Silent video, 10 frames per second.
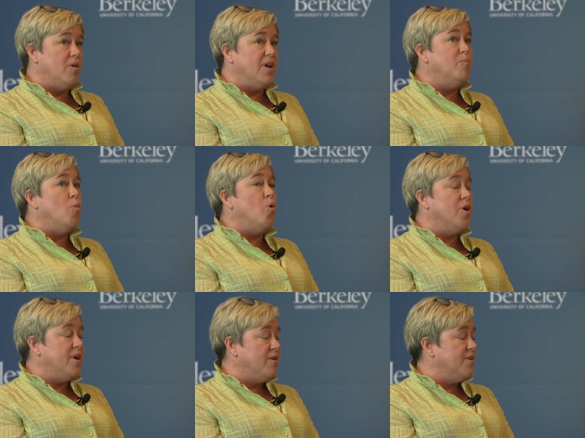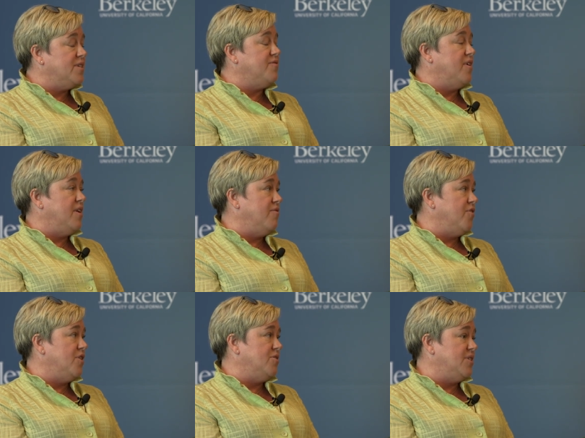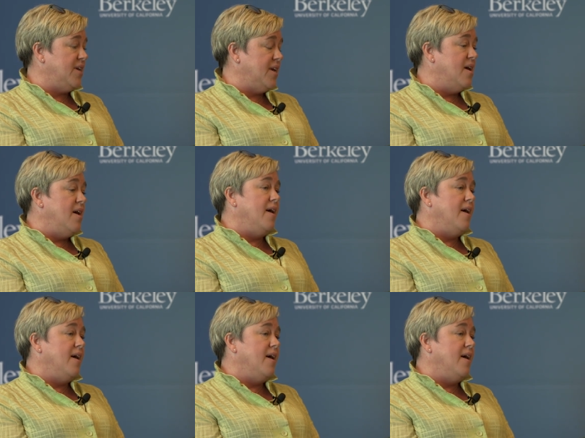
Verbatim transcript: more increased funding for UC.